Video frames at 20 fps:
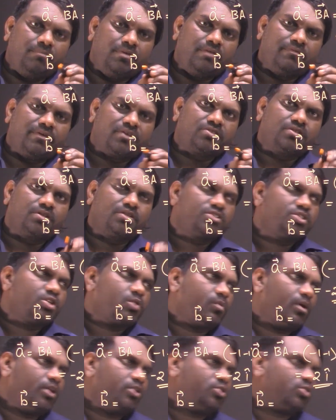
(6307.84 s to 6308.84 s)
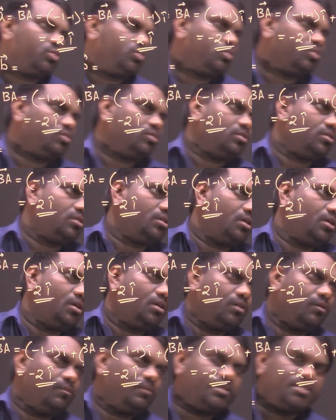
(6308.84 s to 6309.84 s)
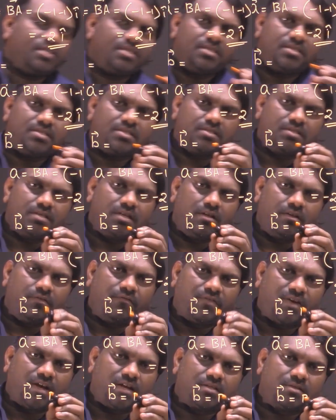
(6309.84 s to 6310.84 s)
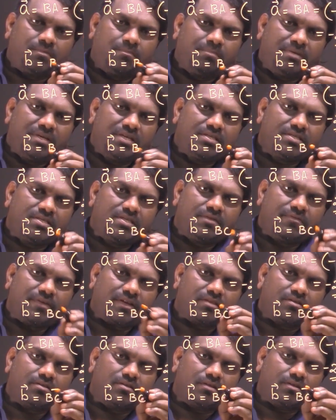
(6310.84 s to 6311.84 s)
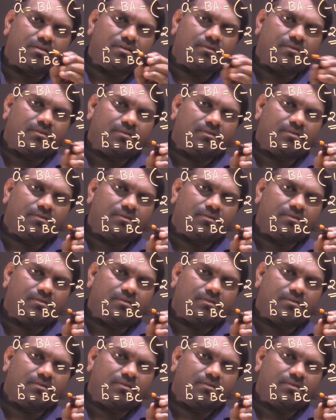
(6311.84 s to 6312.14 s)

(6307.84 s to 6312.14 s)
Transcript: B vector is equal to, which is in fact bc vector.